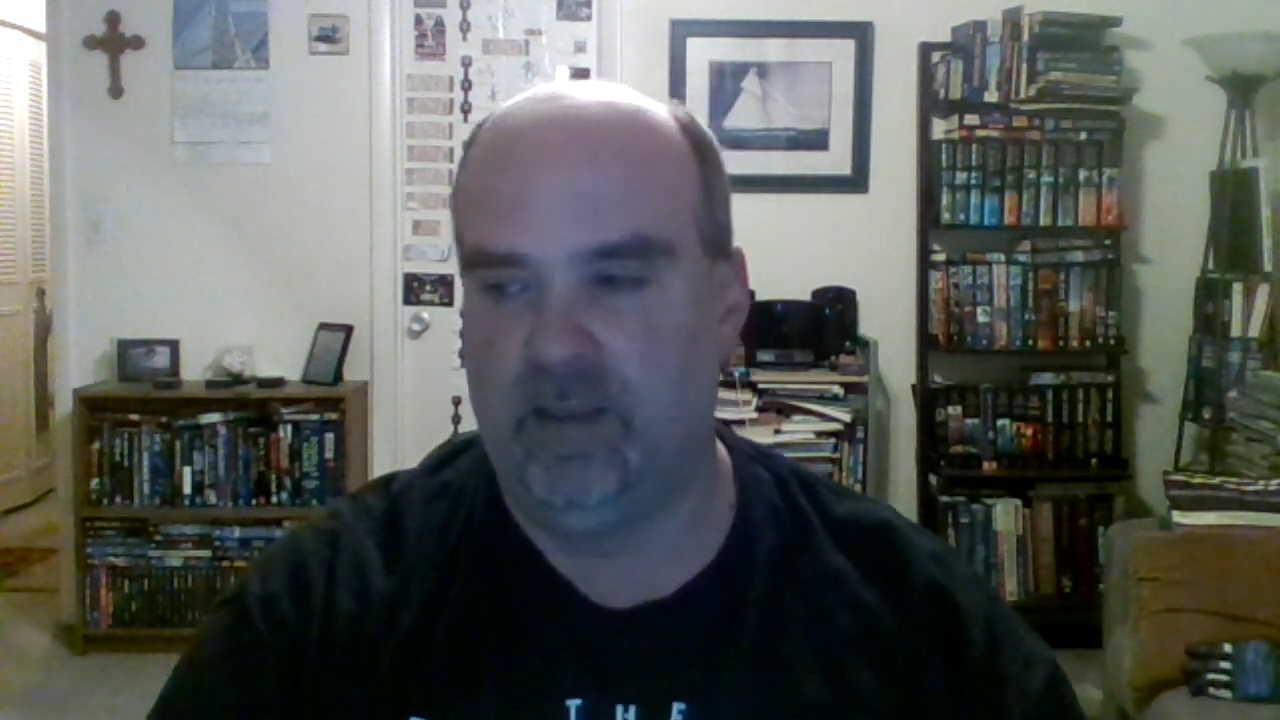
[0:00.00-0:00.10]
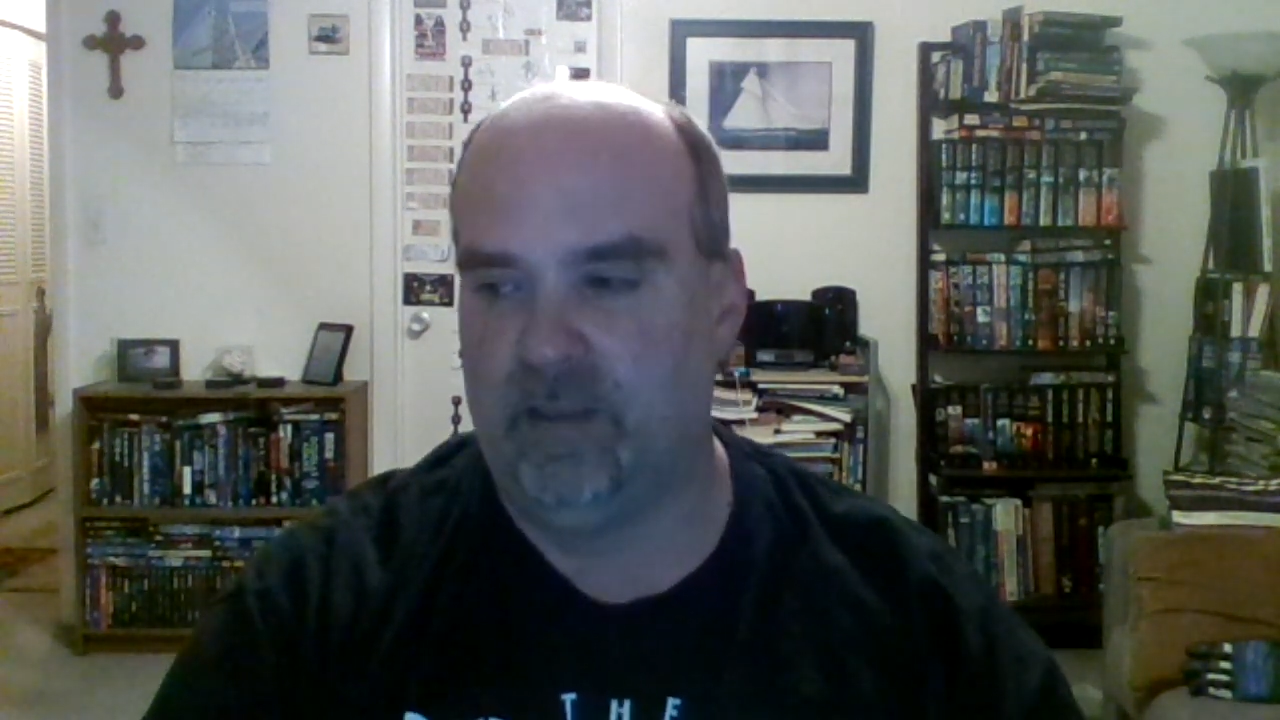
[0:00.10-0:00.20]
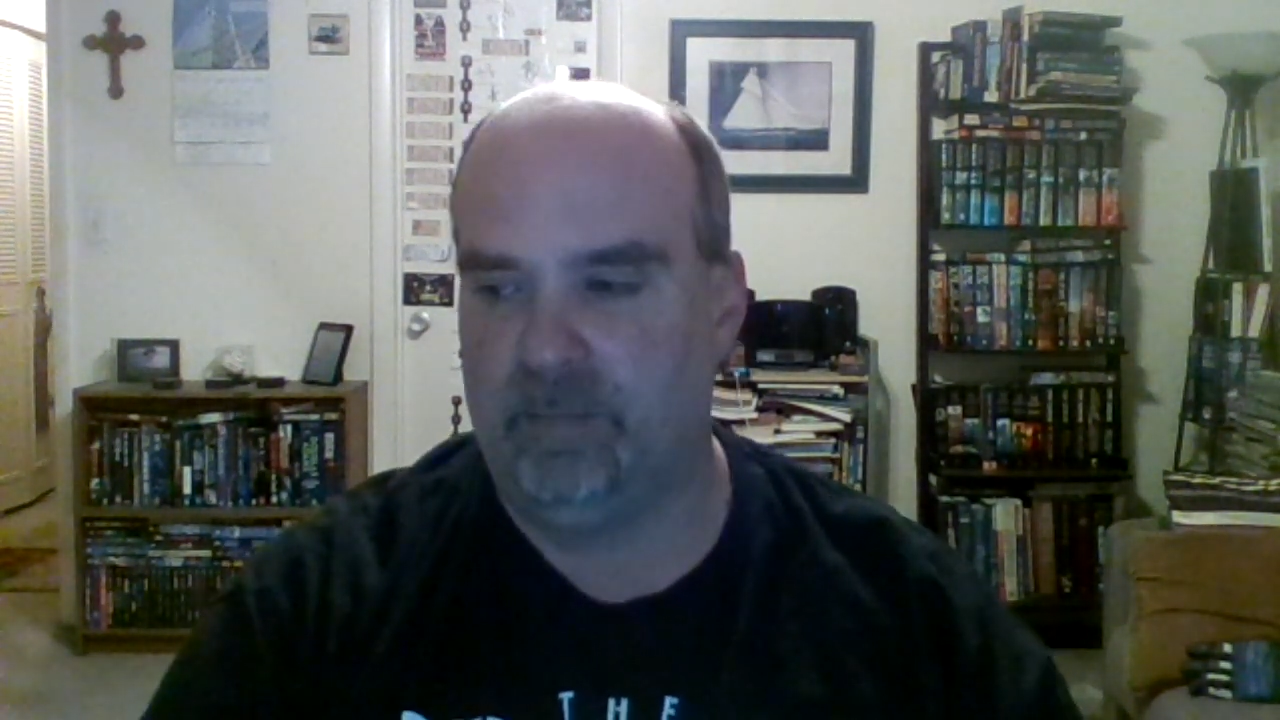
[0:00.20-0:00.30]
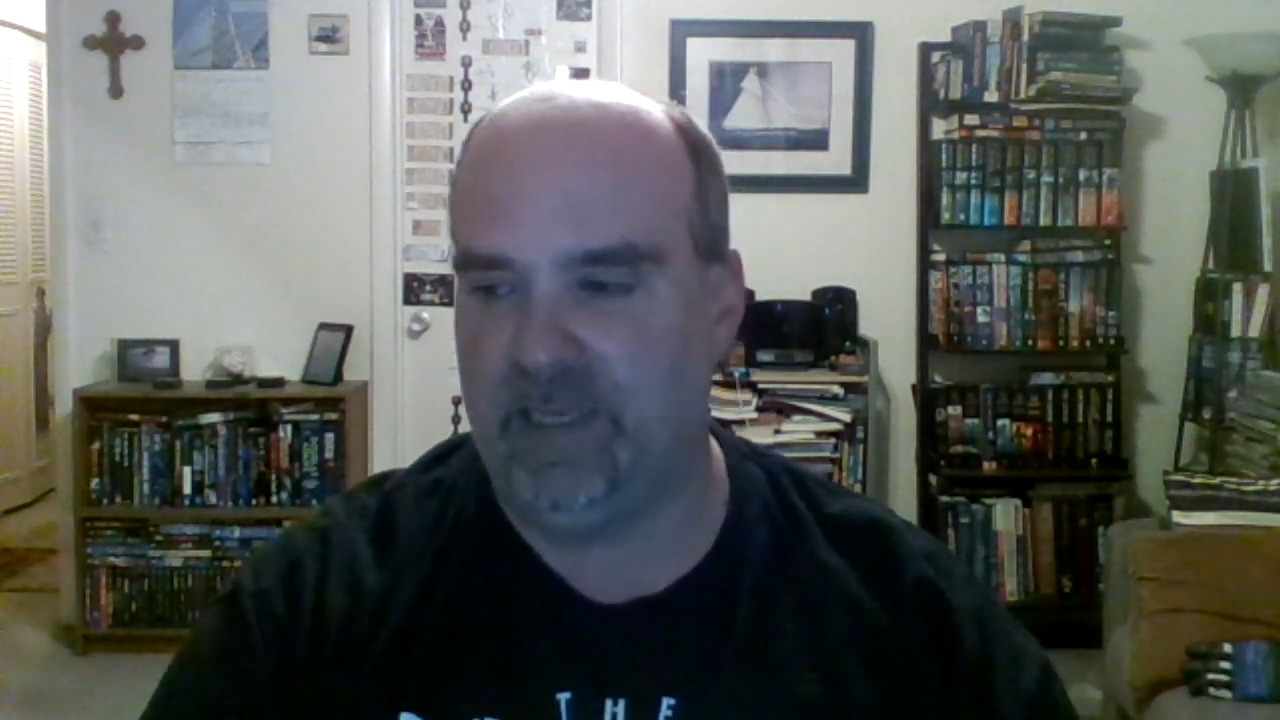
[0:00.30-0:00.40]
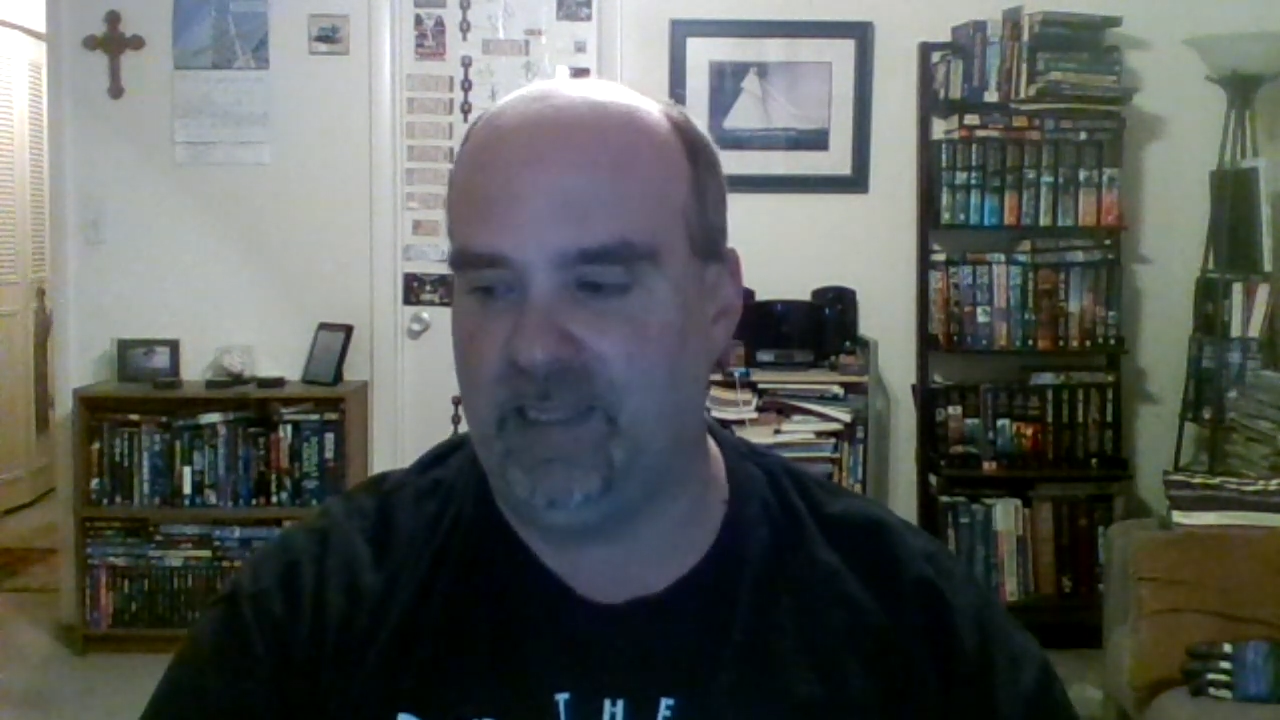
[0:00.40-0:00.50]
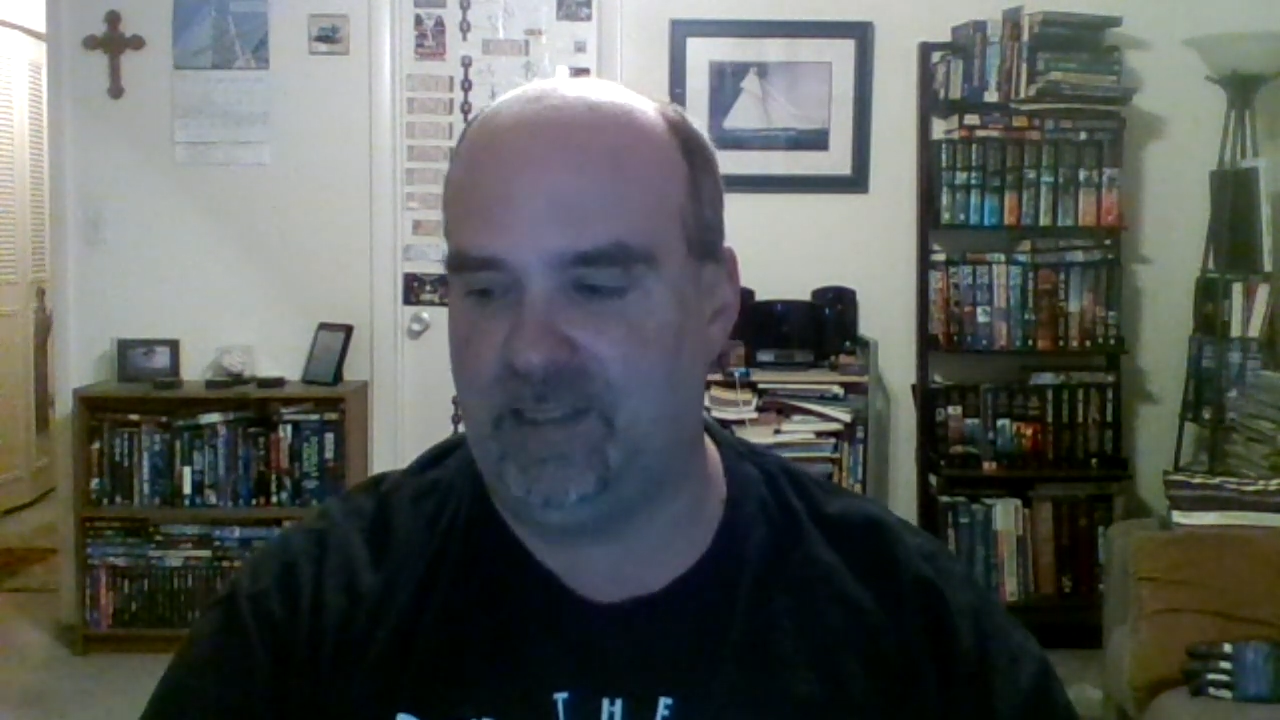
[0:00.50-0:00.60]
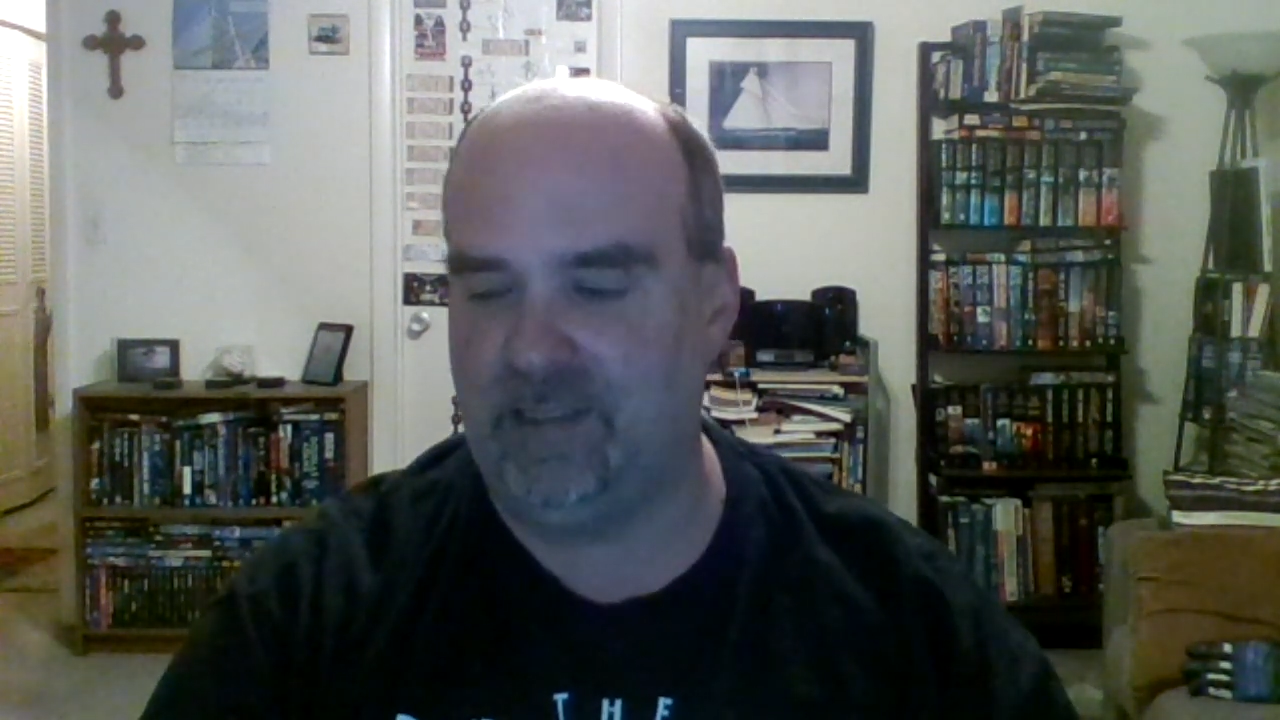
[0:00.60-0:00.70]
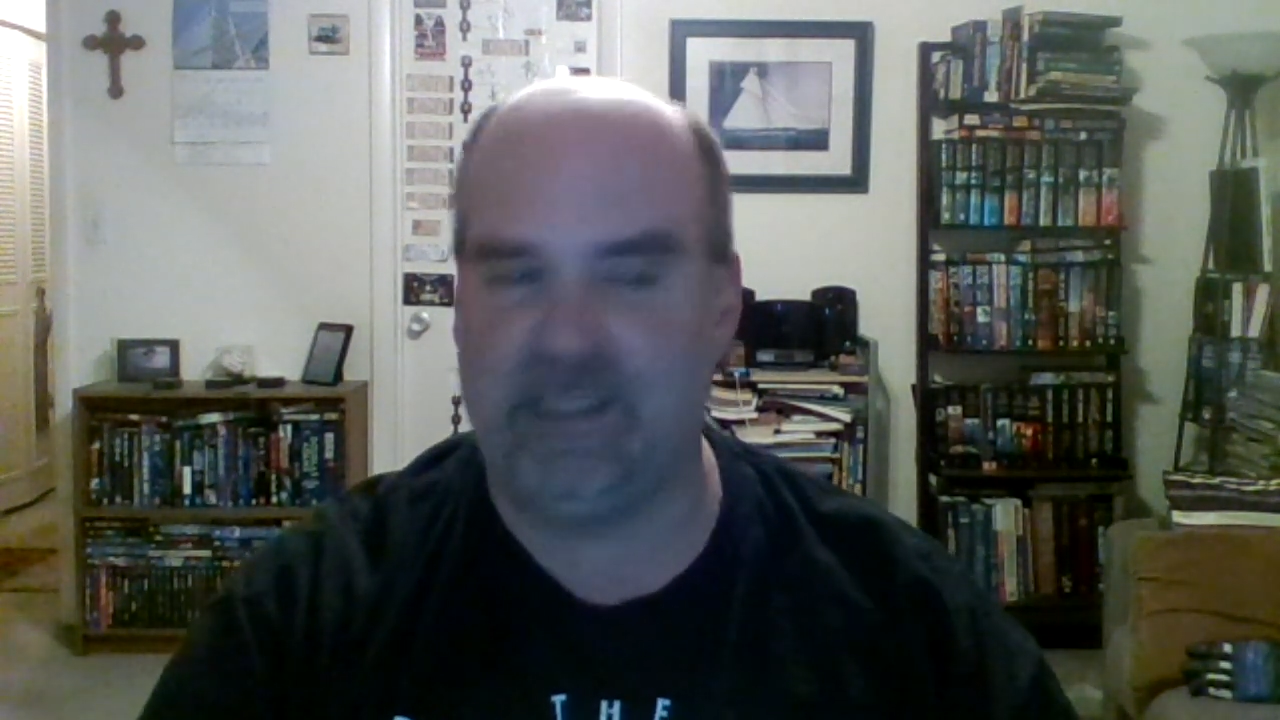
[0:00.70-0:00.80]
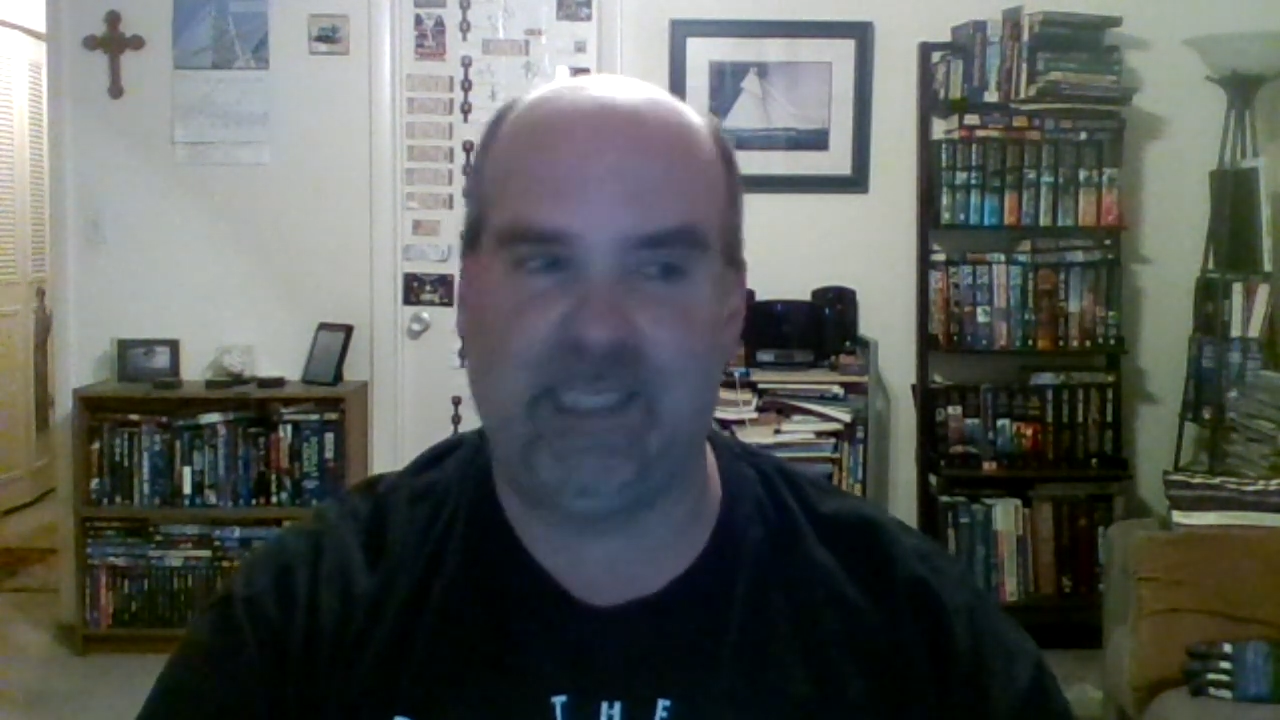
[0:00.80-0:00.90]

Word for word: Purrazzo.